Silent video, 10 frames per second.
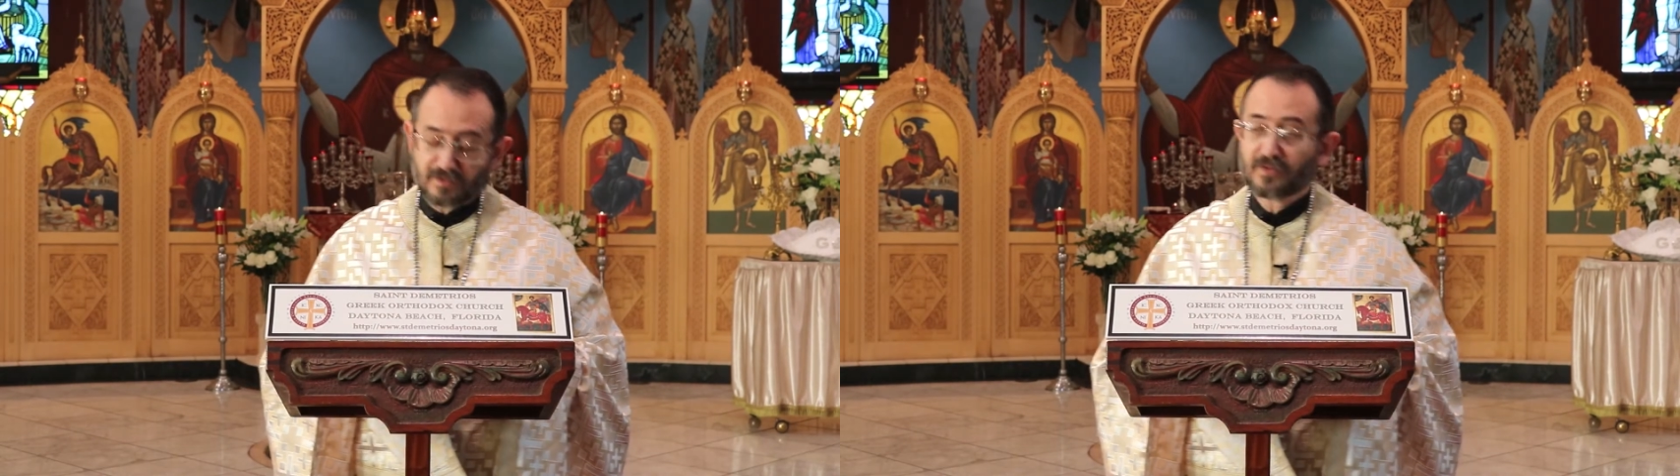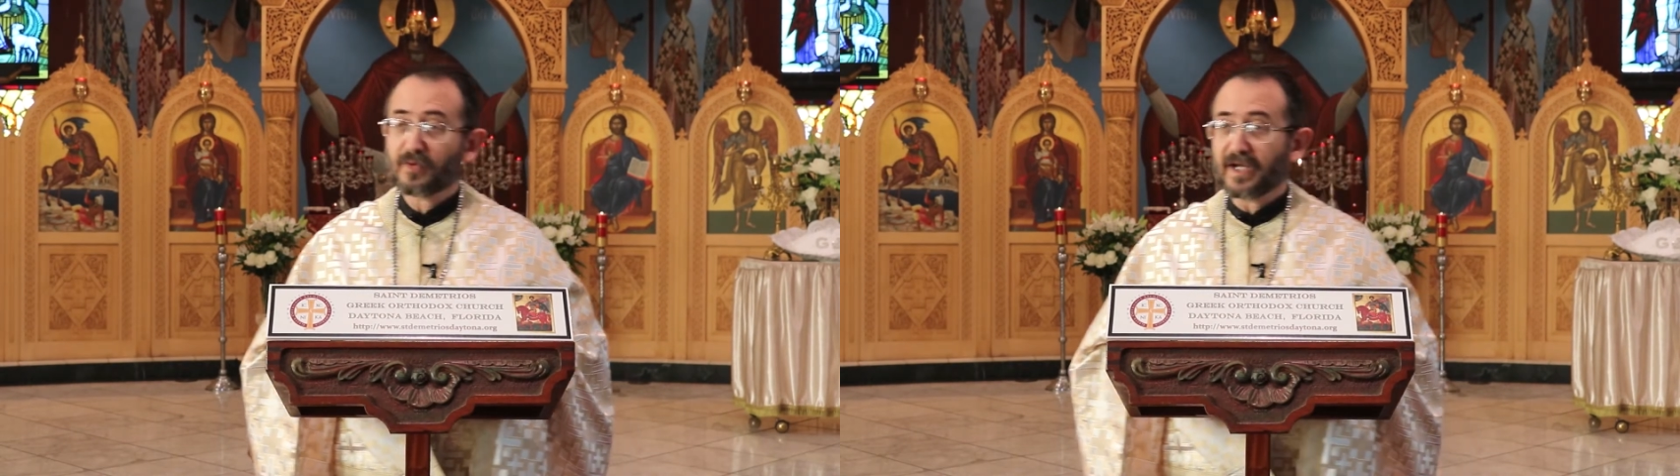
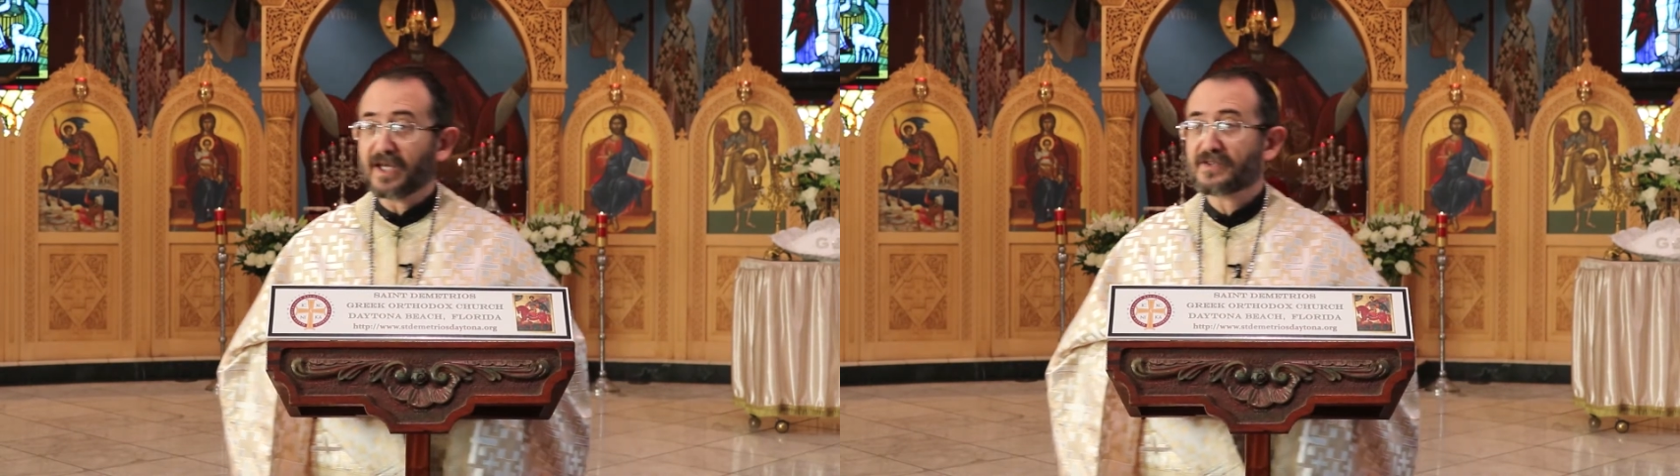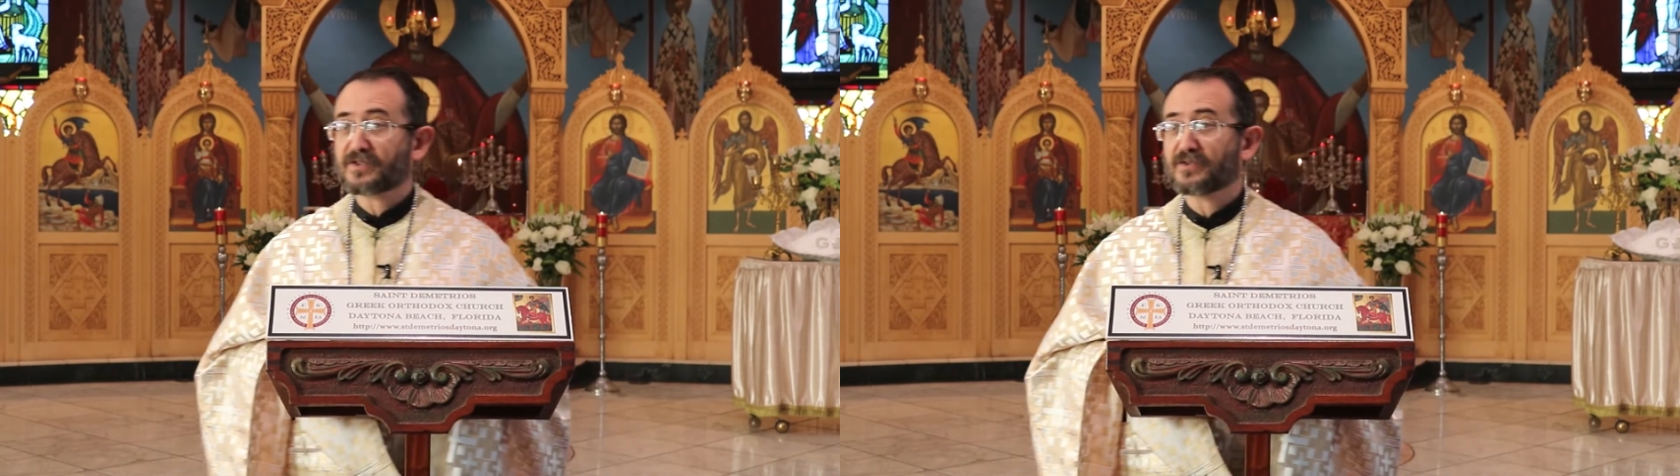to
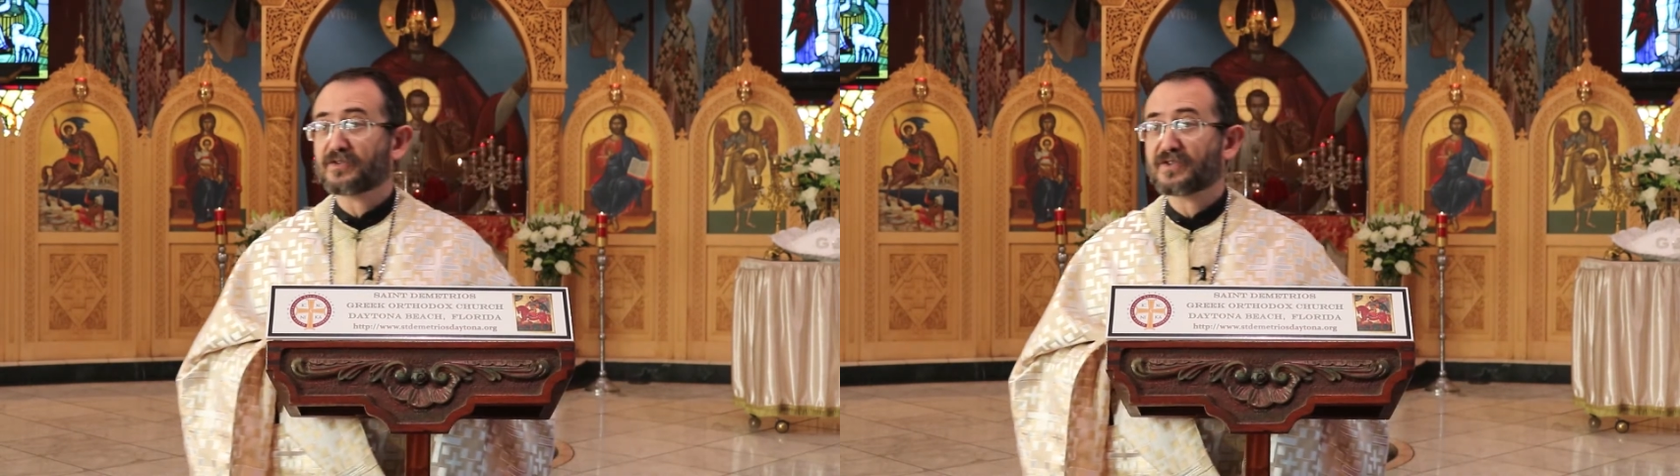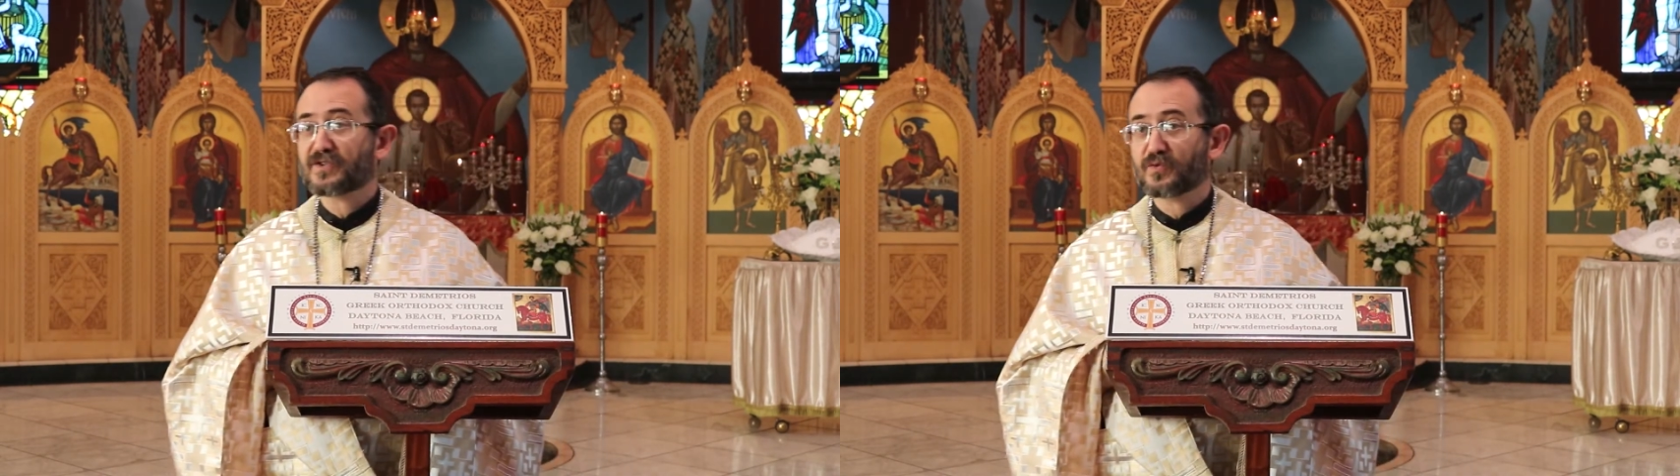answer
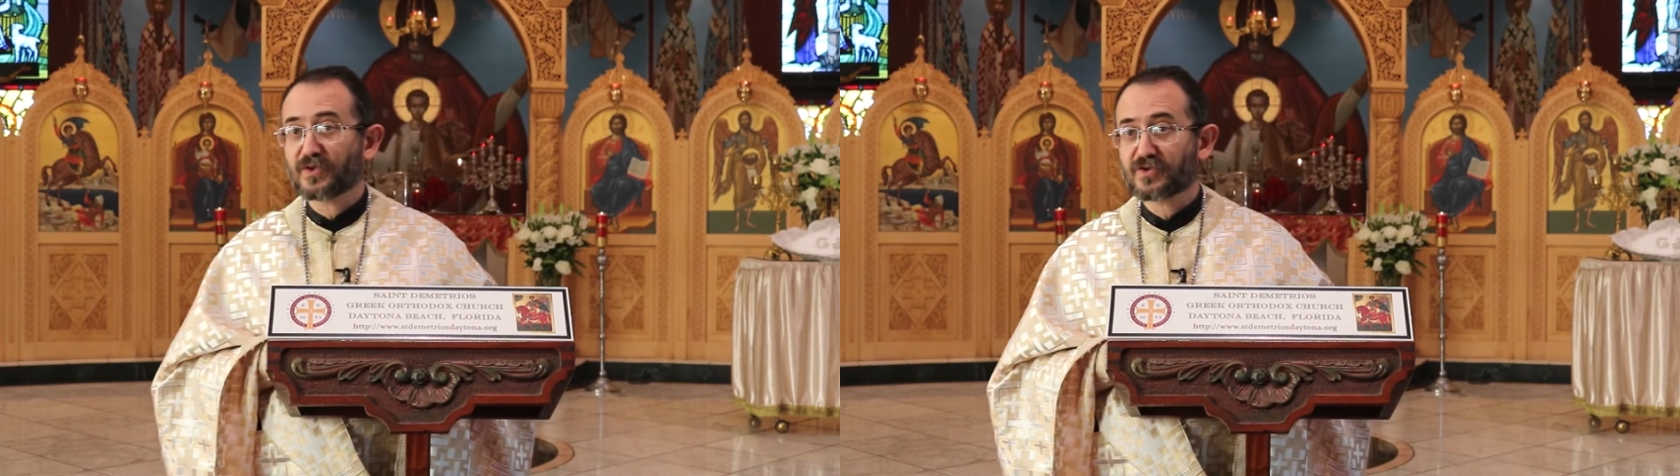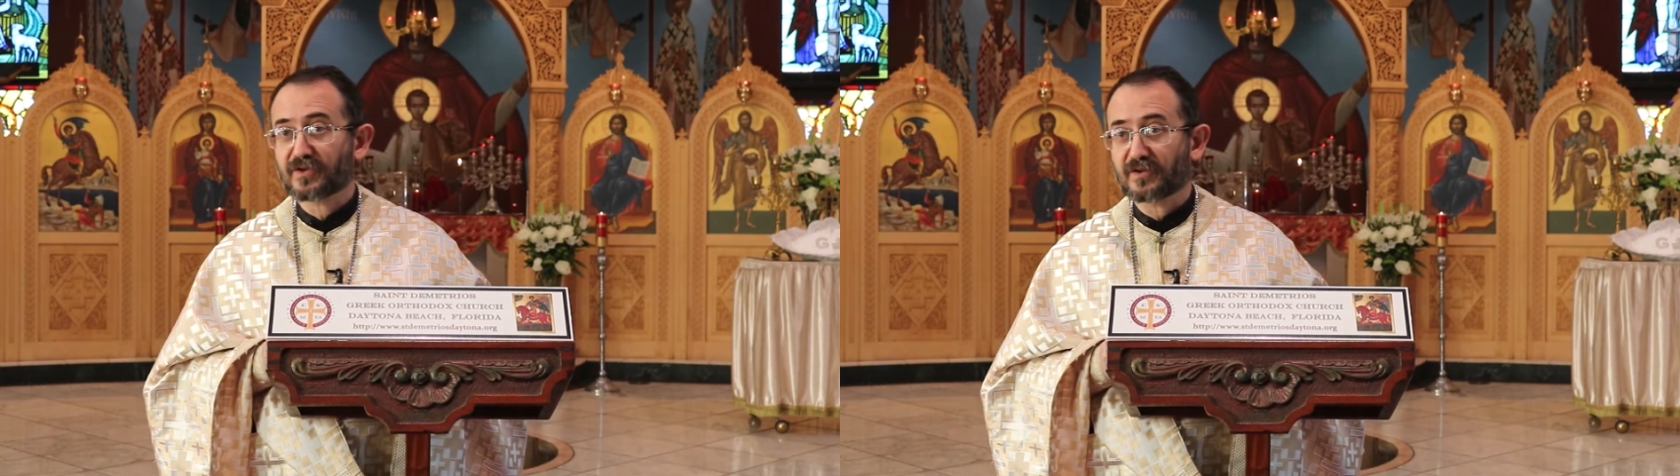this
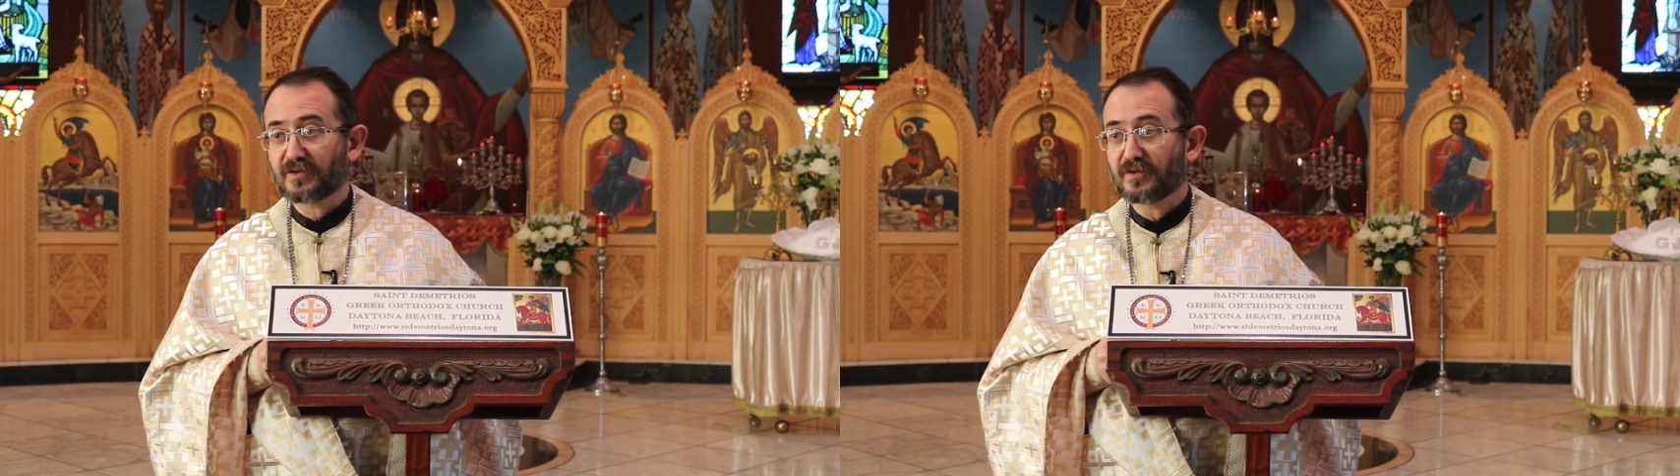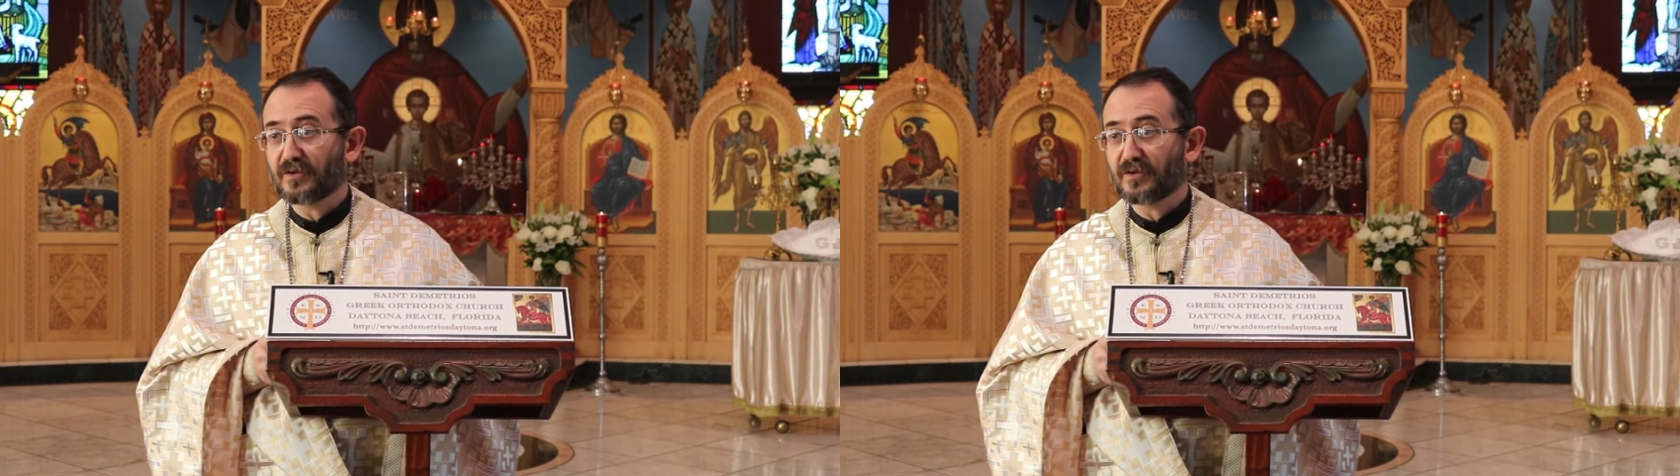question